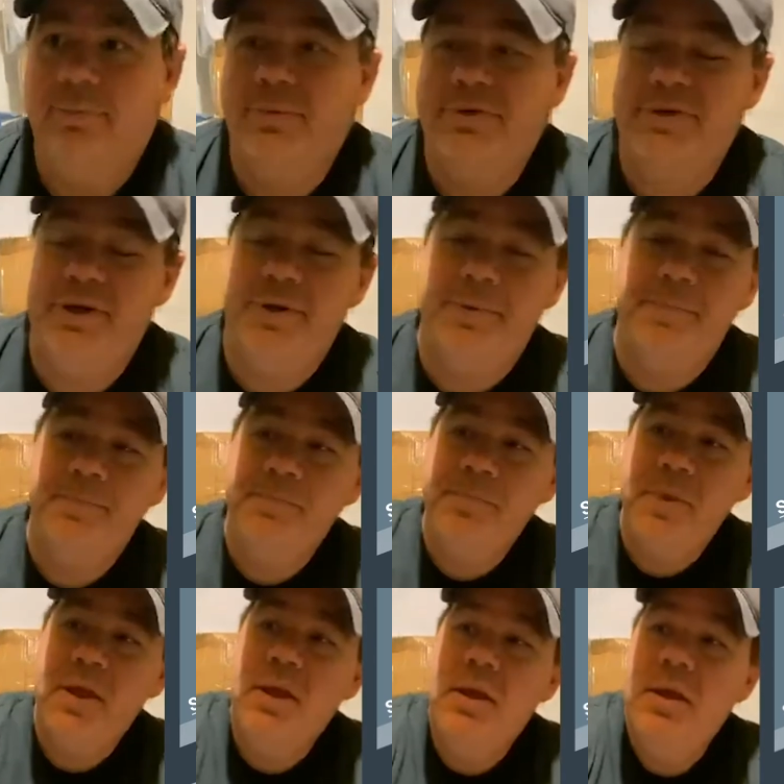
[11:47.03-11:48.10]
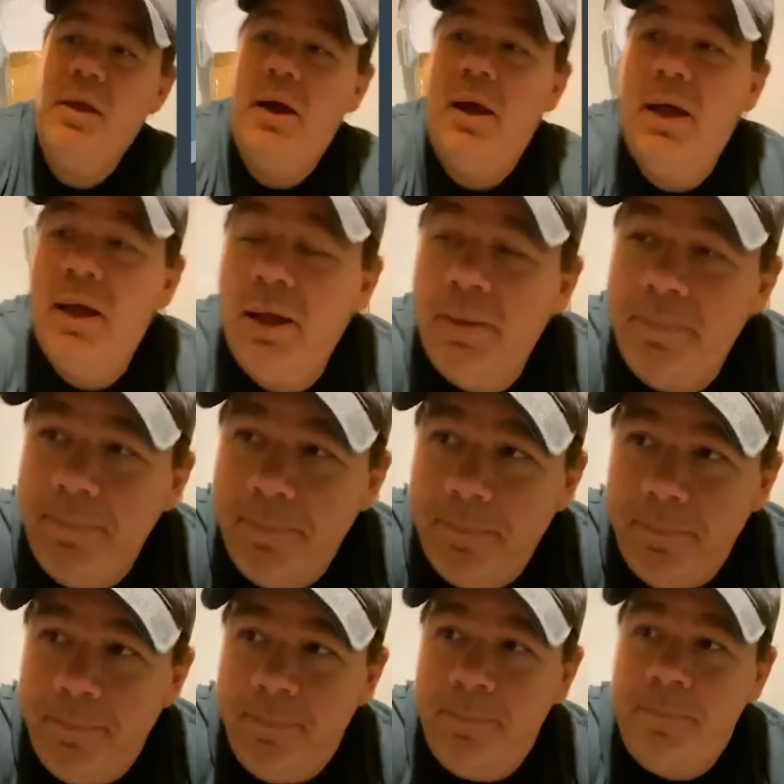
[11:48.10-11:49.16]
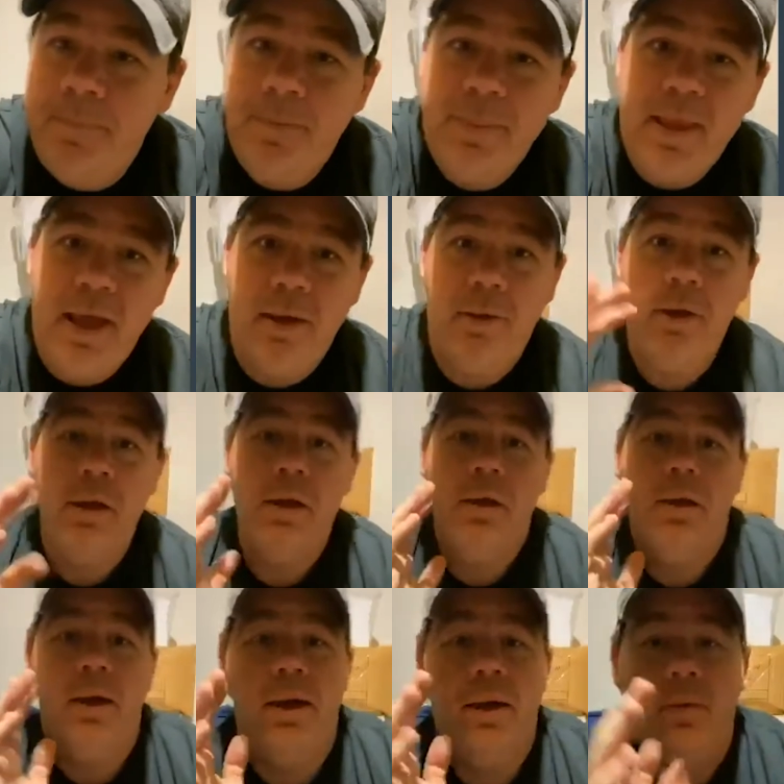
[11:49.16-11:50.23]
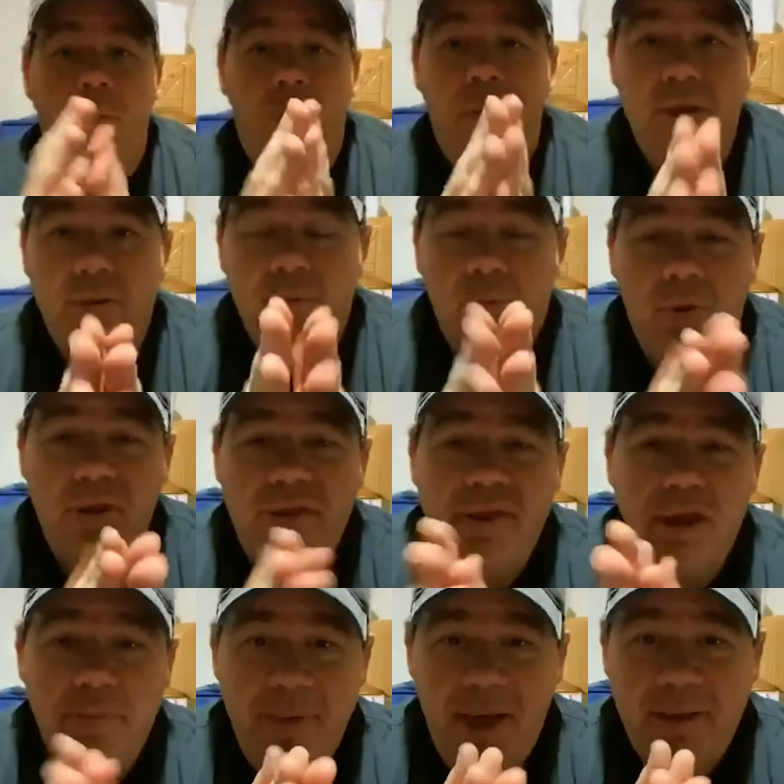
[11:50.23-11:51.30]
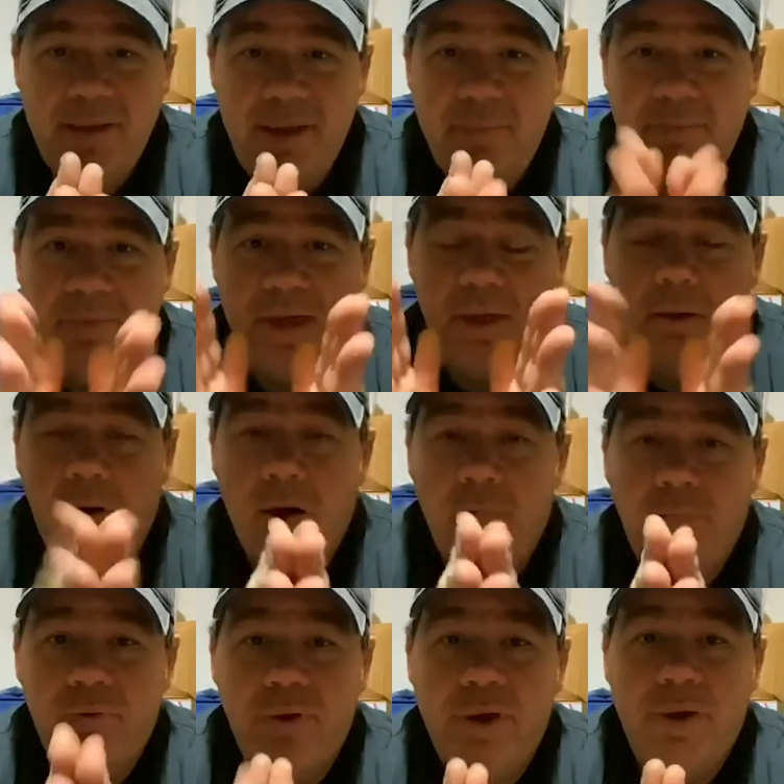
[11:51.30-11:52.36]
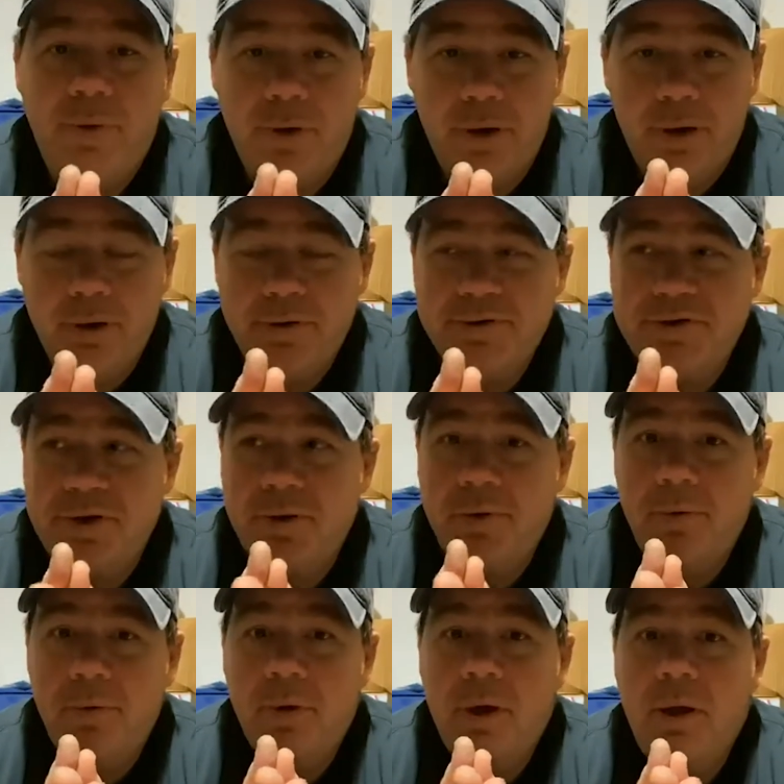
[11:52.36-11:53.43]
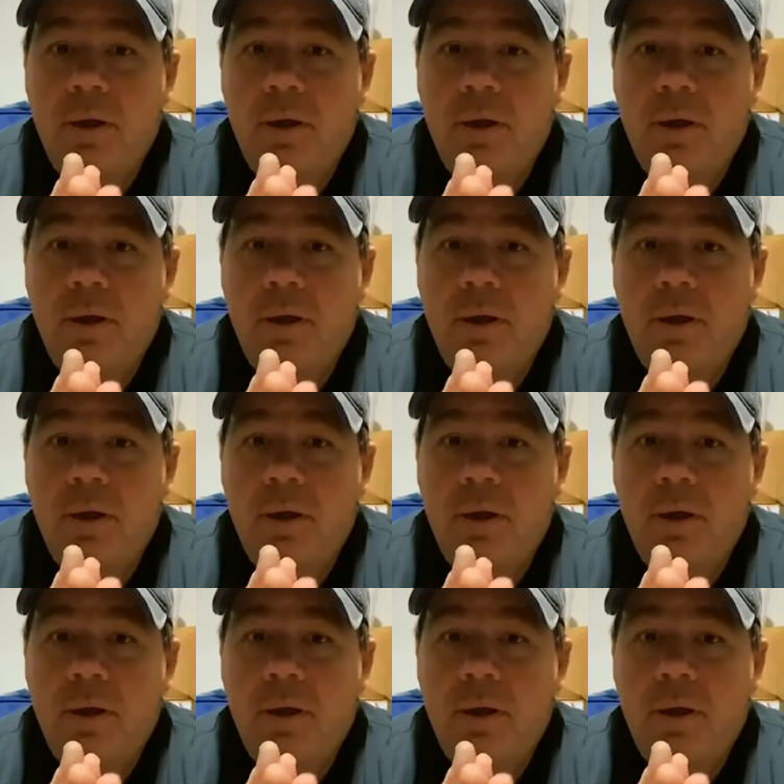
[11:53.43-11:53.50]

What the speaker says: So, now, one thing about them, they are a pre-order. So,